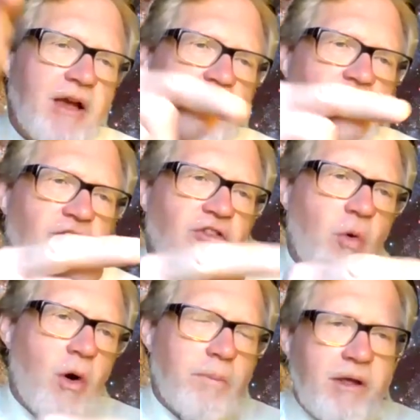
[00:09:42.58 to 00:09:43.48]
because it's a
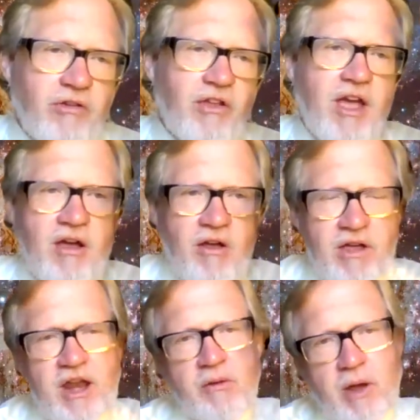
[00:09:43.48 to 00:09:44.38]
scorpion's tail
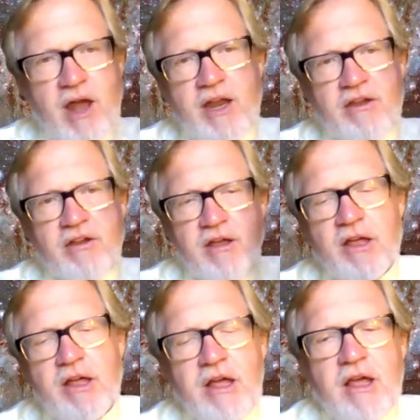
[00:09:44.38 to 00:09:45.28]
getting ready to
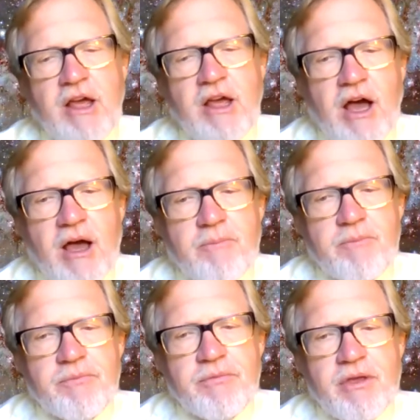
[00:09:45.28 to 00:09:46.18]

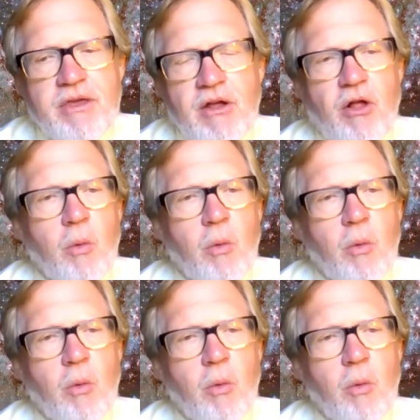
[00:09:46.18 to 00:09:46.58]
um, kill